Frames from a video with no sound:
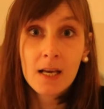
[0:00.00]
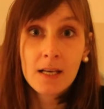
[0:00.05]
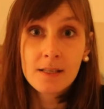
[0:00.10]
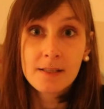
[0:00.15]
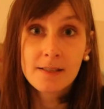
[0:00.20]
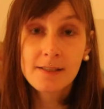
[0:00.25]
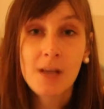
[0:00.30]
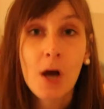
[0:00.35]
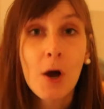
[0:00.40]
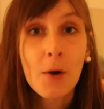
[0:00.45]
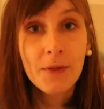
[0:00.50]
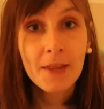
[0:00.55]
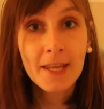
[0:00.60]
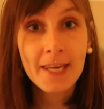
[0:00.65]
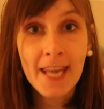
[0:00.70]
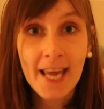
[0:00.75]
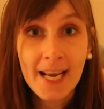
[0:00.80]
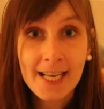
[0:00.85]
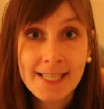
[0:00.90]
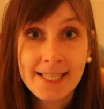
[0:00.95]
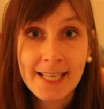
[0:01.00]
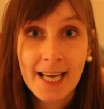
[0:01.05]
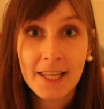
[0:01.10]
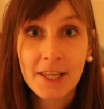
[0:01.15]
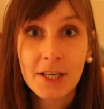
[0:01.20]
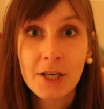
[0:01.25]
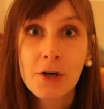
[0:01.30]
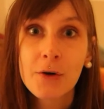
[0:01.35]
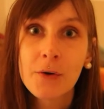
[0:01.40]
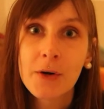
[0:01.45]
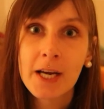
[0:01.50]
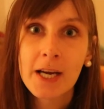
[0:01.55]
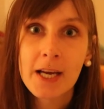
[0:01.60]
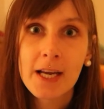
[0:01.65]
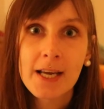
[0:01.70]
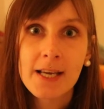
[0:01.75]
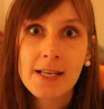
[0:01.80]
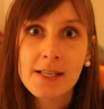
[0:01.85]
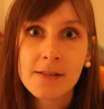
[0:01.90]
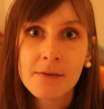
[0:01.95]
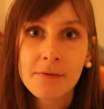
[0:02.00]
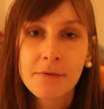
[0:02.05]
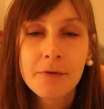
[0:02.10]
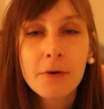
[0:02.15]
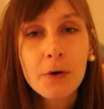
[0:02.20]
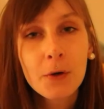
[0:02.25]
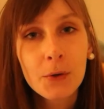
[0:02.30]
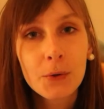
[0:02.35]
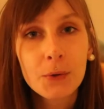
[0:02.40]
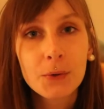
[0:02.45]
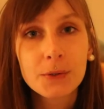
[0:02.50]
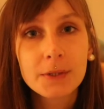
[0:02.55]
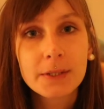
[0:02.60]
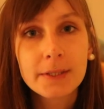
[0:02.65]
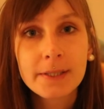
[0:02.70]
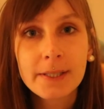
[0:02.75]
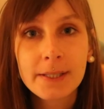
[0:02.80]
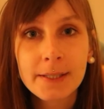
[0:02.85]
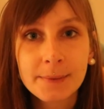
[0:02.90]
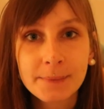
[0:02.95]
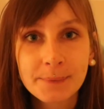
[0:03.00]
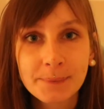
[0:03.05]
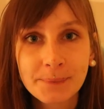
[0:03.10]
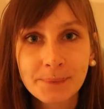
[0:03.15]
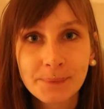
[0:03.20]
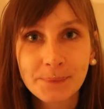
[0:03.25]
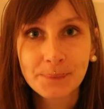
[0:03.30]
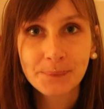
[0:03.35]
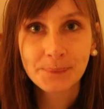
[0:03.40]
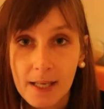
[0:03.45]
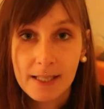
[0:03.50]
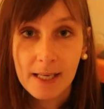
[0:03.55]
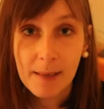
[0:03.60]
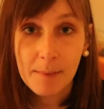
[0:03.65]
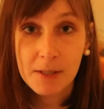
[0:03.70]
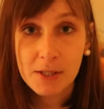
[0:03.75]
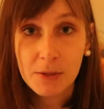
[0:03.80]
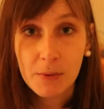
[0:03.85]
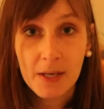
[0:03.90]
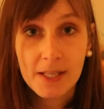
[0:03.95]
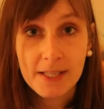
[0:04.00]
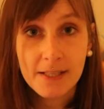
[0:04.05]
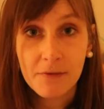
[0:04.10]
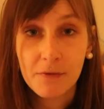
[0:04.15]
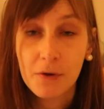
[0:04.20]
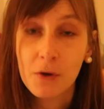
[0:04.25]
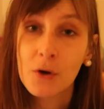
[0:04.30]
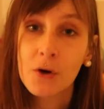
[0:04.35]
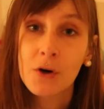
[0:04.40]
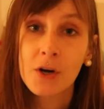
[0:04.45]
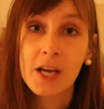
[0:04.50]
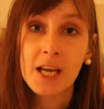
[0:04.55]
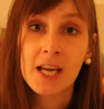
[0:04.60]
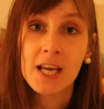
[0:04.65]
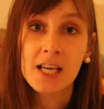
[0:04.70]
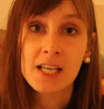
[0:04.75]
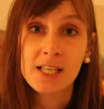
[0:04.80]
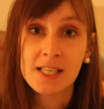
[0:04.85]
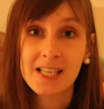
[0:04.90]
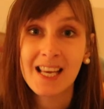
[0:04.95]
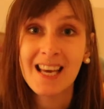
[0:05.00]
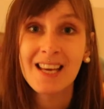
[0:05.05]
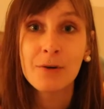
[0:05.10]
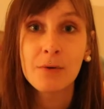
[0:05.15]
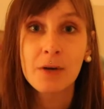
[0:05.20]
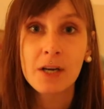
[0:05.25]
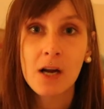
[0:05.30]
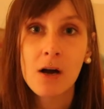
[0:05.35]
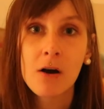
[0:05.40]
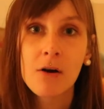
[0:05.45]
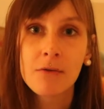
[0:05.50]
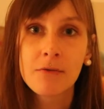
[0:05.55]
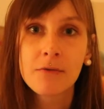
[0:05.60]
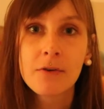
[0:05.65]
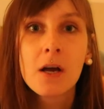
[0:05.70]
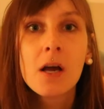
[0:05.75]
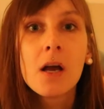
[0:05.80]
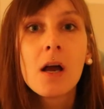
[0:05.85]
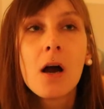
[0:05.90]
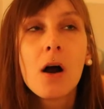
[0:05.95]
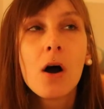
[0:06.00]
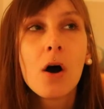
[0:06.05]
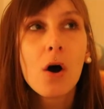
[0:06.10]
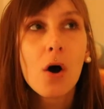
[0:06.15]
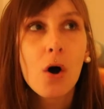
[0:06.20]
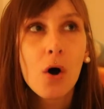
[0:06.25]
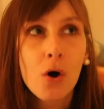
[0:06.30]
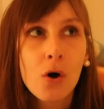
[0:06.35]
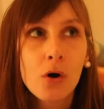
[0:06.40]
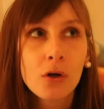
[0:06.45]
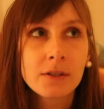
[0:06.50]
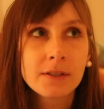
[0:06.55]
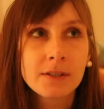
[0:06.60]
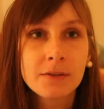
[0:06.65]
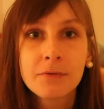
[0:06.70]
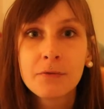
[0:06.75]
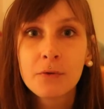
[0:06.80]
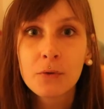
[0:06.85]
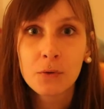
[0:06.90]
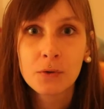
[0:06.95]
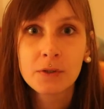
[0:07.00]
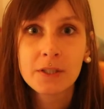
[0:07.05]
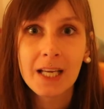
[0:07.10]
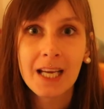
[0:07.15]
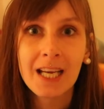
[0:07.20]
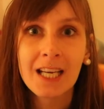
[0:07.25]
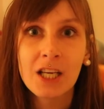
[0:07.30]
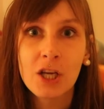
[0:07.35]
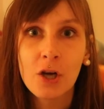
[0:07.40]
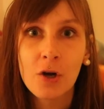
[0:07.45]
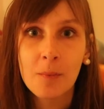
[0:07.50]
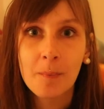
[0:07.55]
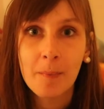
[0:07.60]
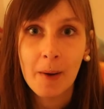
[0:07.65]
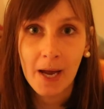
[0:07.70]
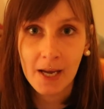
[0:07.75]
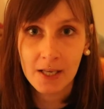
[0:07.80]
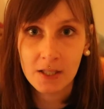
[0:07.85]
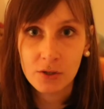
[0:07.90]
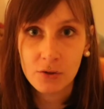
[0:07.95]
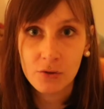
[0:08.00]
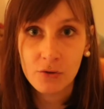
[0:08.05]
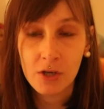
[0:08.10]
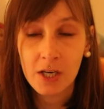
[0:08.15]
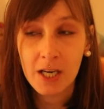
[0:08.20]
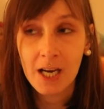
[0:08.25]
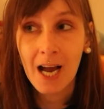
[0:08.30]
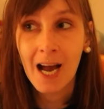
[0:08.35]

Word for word: So the next category is food. Number 24 is get rid of old food in your pantry.